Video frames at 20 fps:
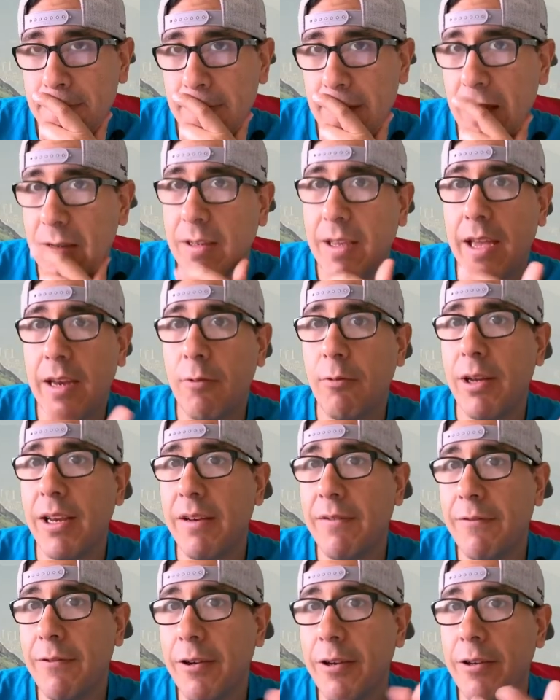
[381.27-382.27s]
I was kind of
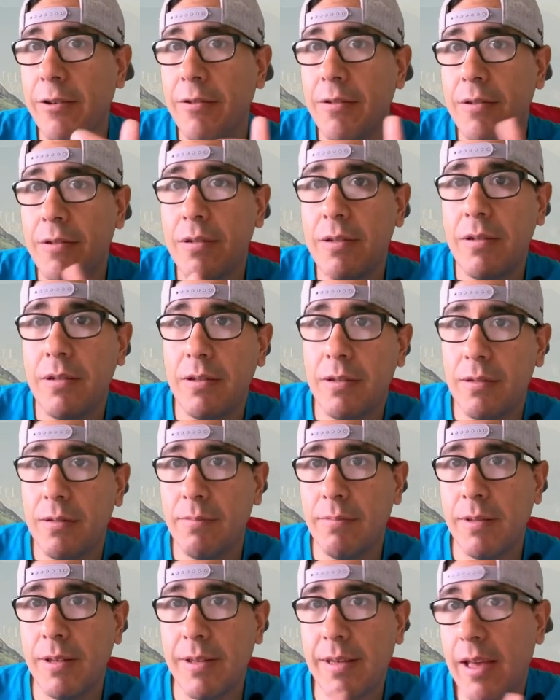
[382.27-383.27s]
waiting for you
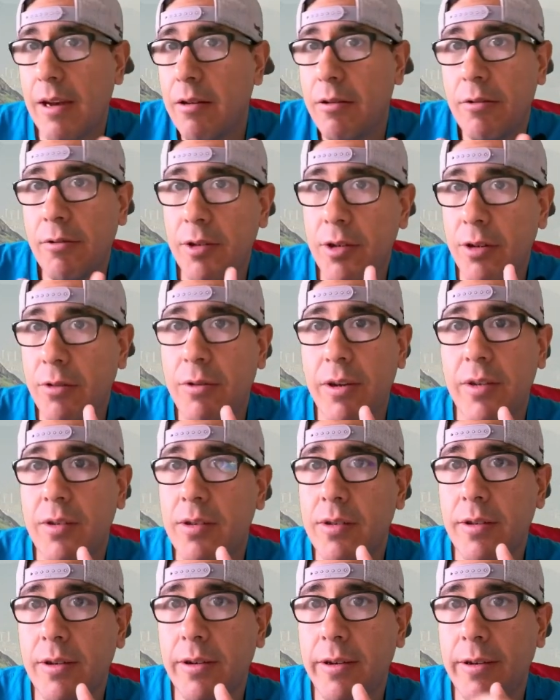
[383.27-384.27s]
because I don't know what your
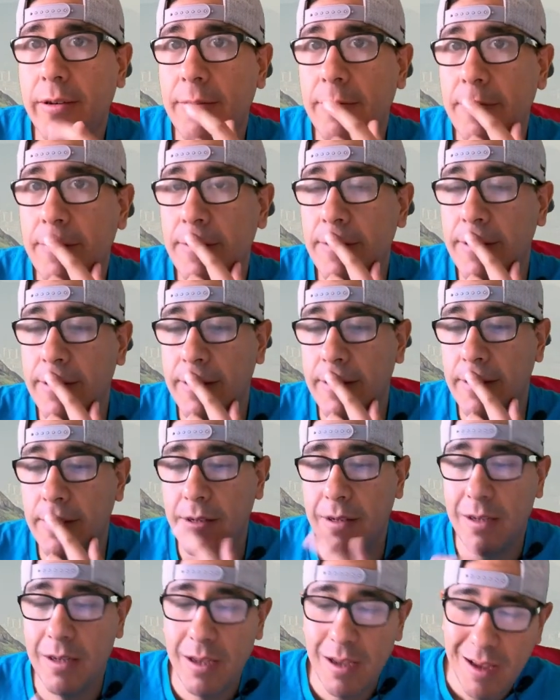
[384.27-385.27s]
questions are.
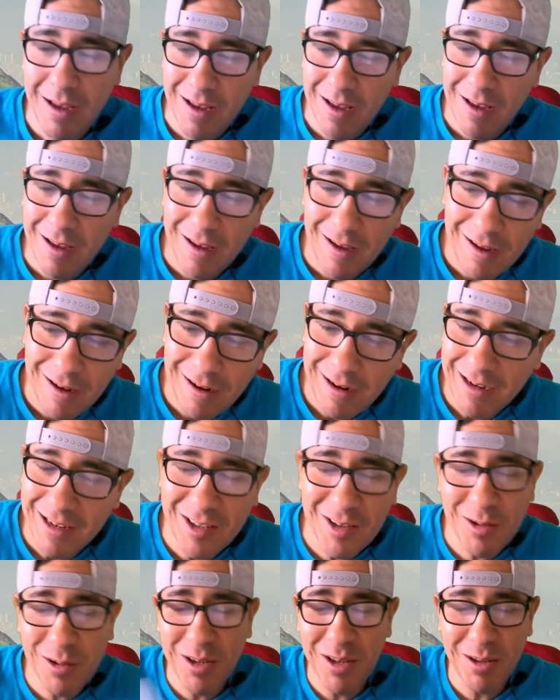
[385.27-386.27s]
All right,
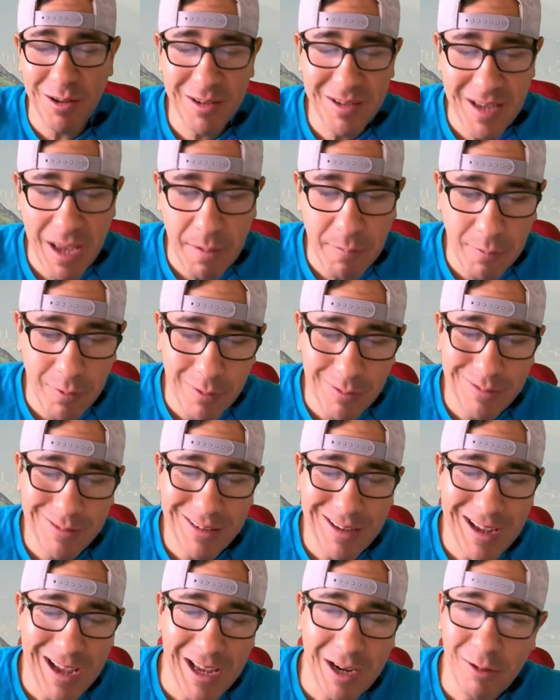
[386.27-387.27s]
let's do another example.
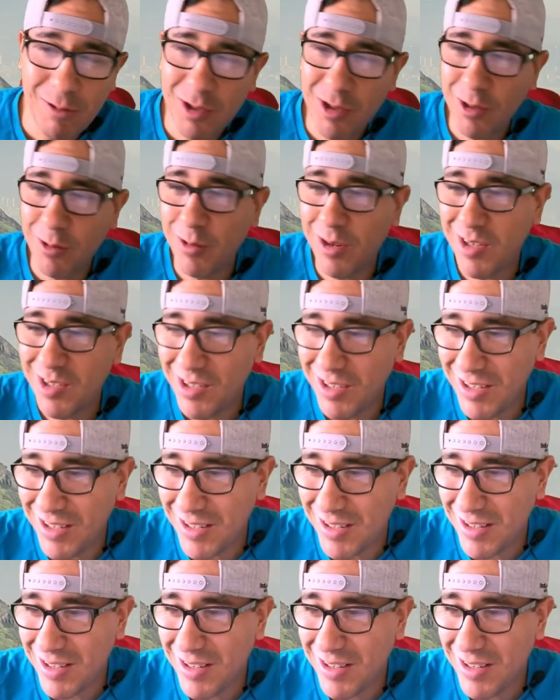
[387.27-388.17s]
I know what your question is.